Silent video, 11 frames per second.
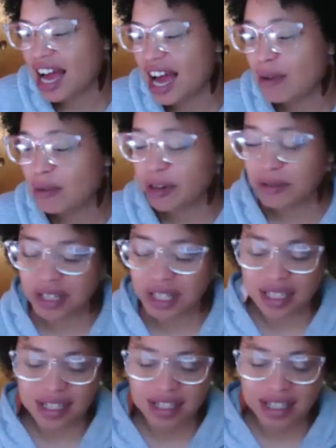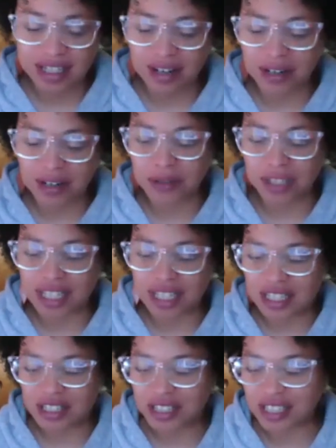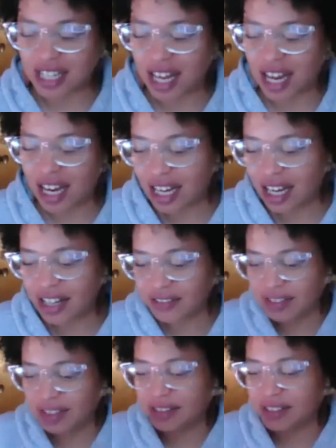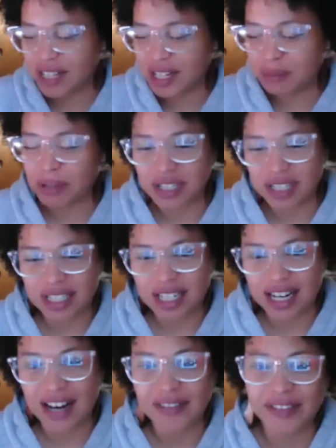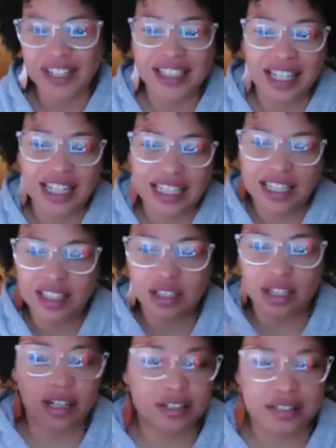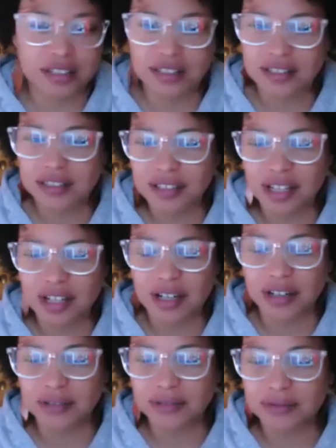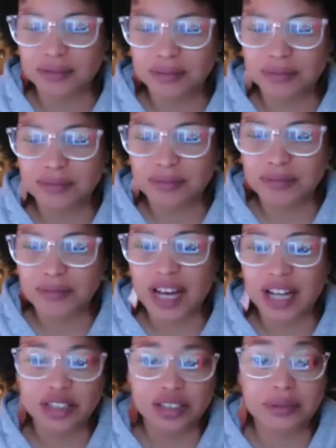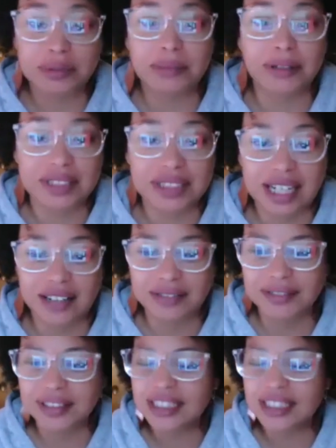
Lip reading: I work with these large organizations that have in-person staff and then a large, national remote staff.